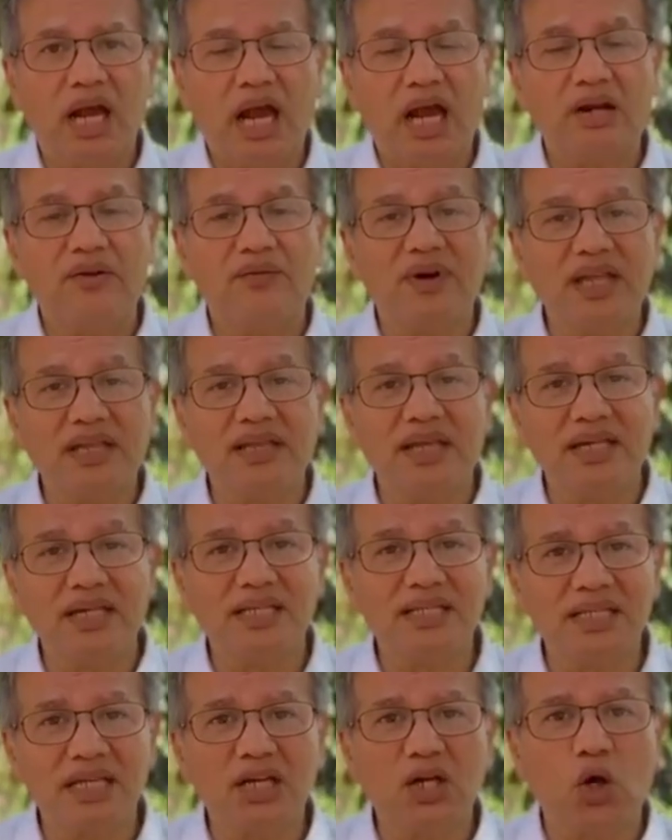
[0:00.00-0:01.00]
and when there
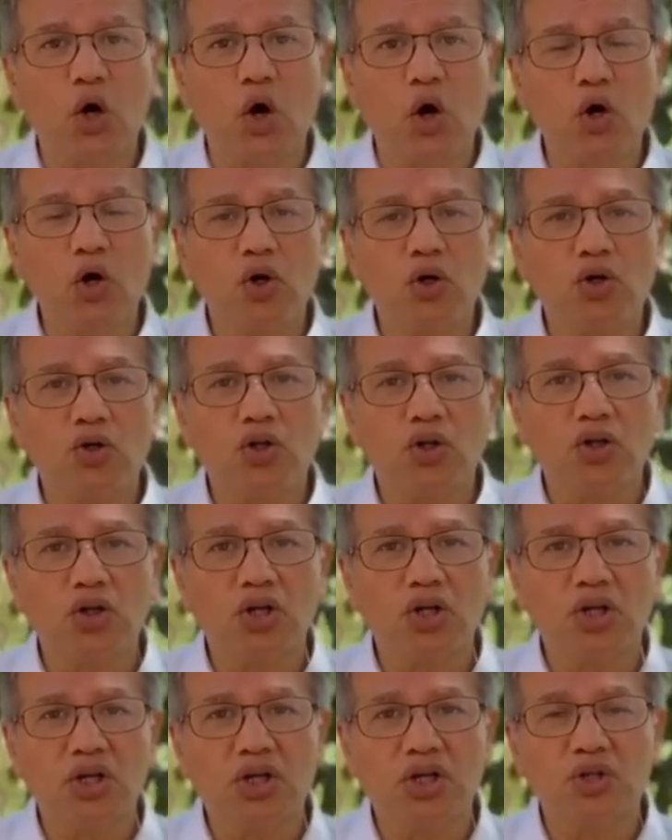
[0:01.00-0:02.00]
is a law,
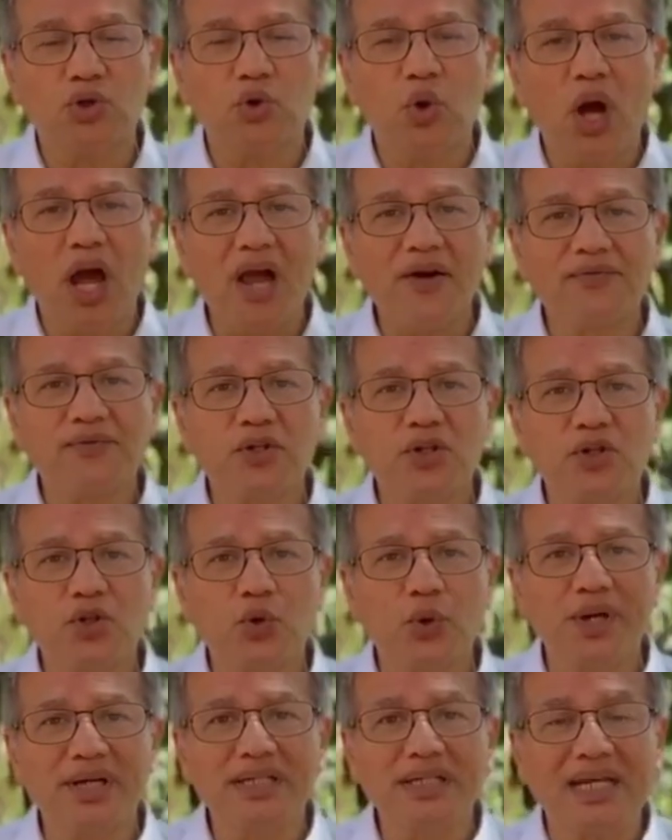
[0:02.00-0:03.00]
you have to
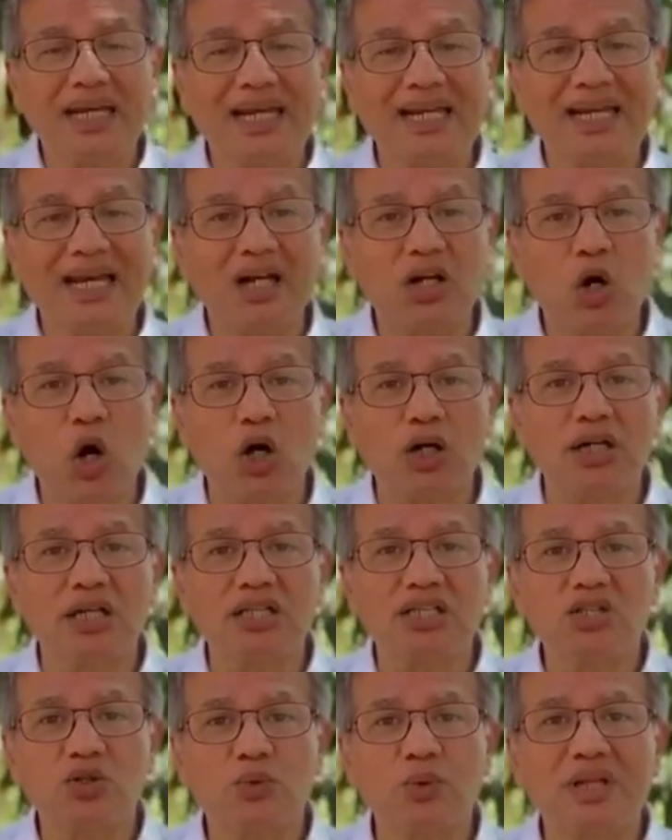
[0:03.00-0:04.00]
do it in
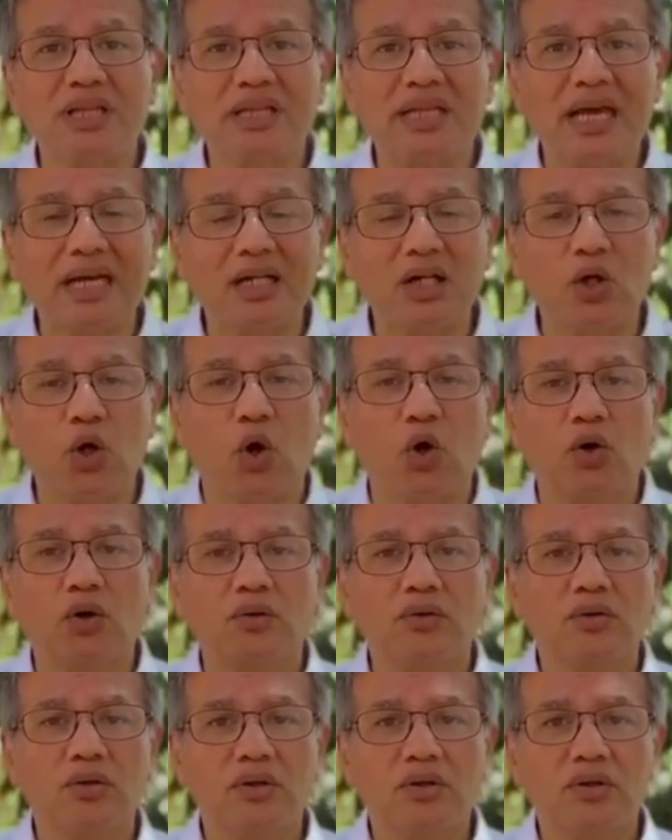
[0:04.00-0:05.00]
accordance with that law.
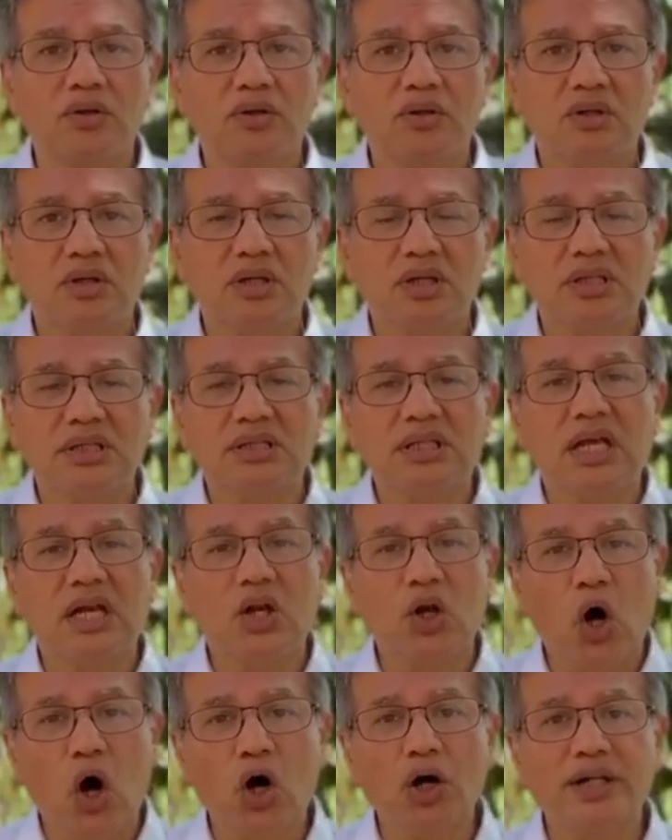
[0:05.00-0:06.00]
The
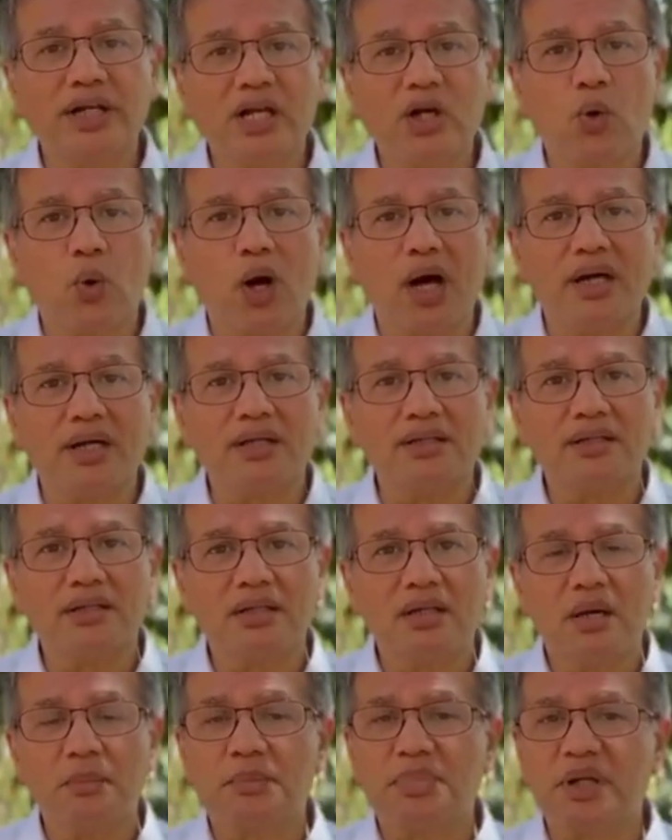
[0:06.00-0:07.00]
law required
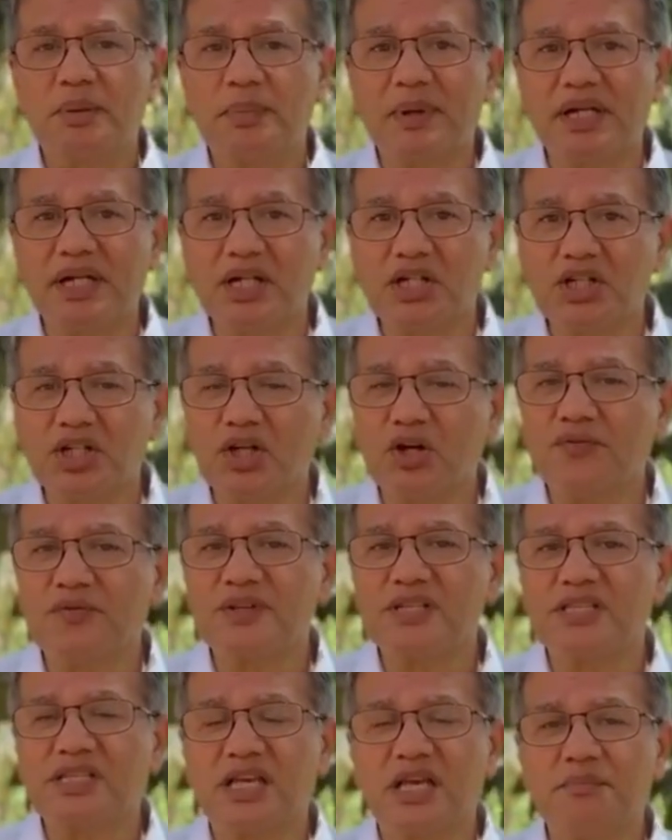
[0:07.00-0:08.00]
preparation of
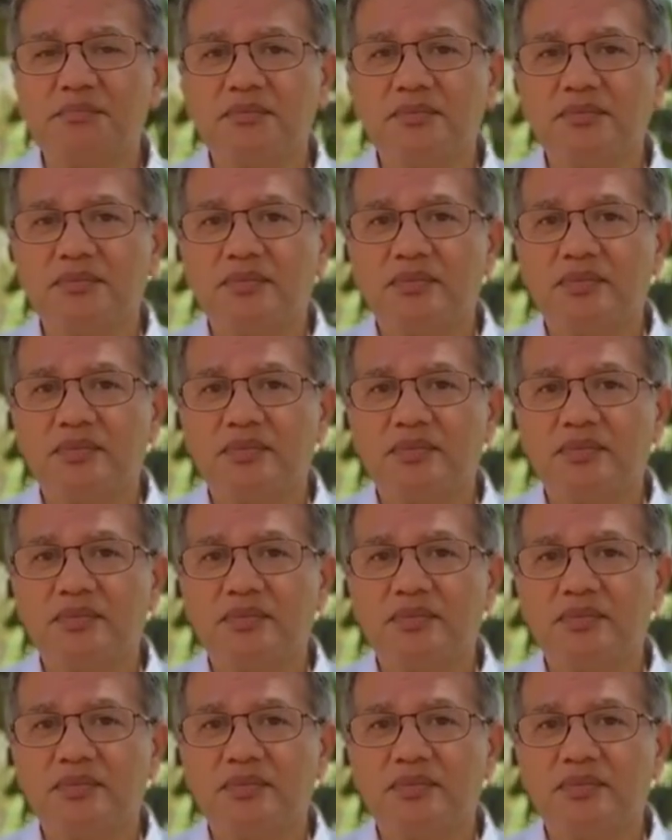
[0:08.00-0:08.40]
a scheme,